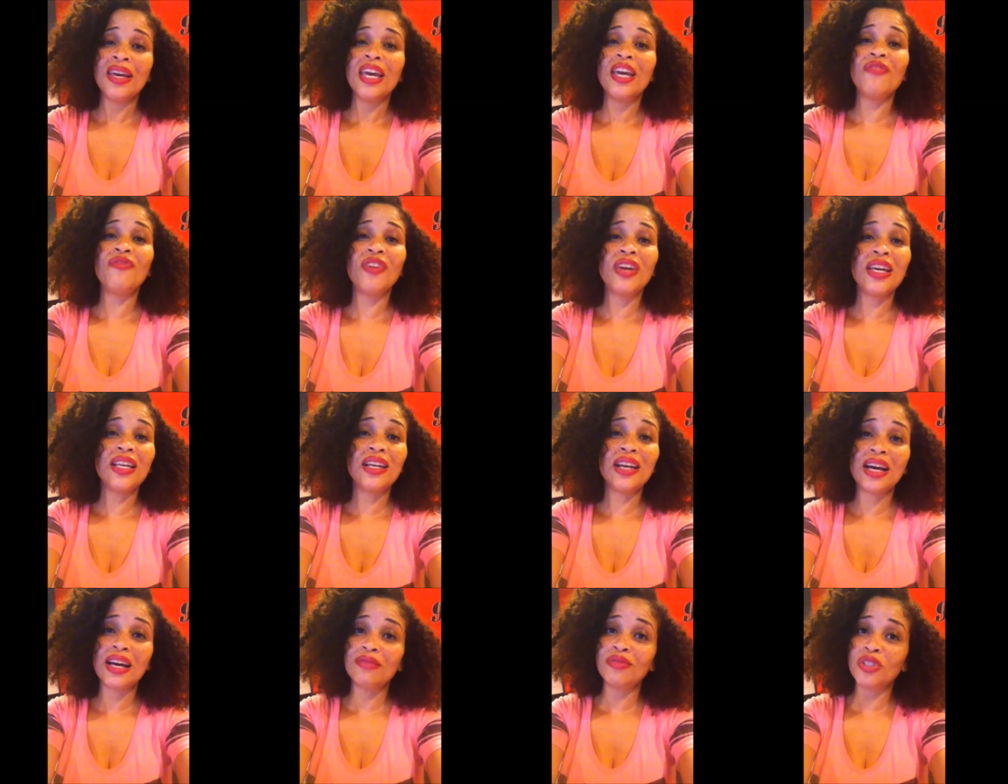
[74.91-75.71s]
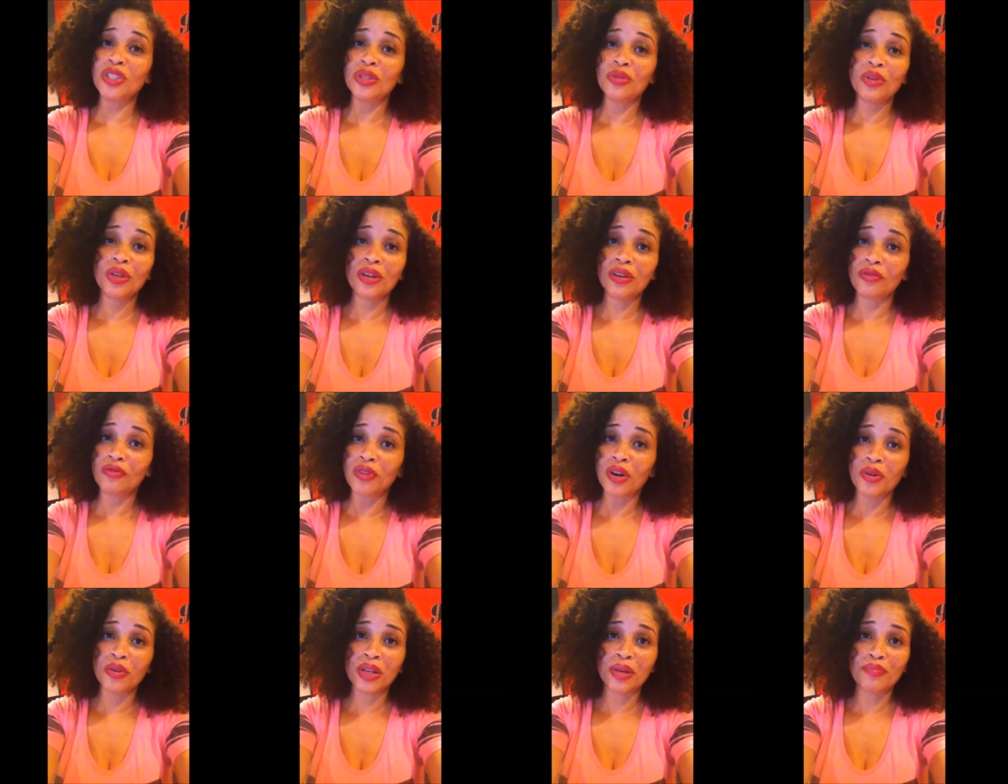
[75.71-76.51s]
If he loves you, he'll
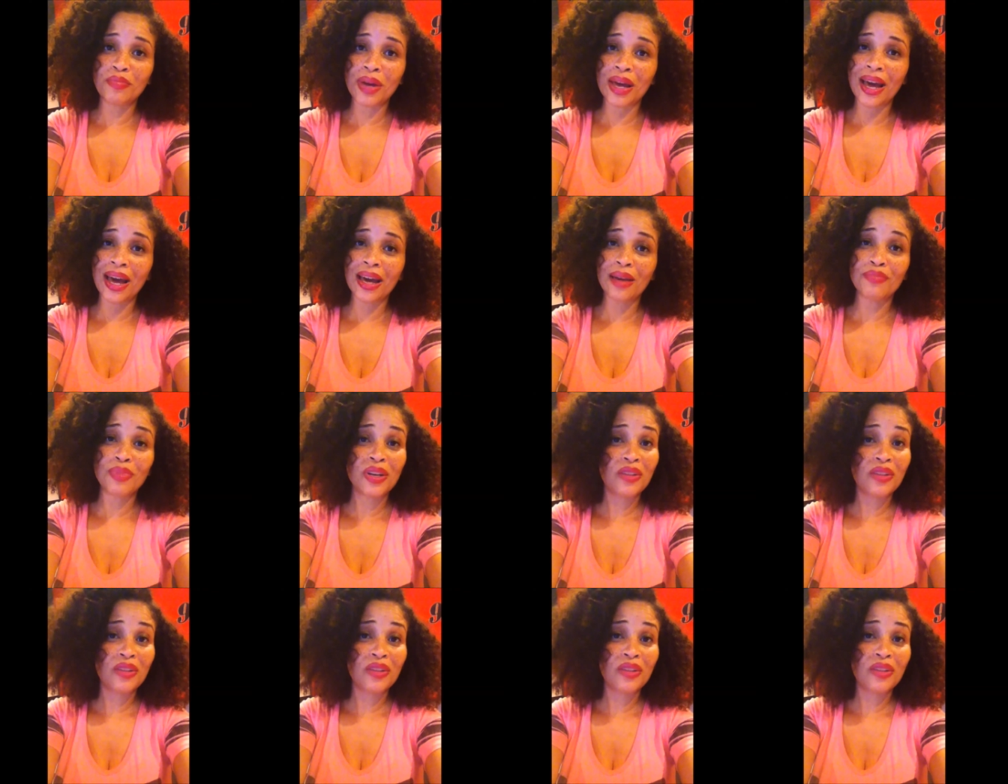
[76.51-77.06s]
roll it back.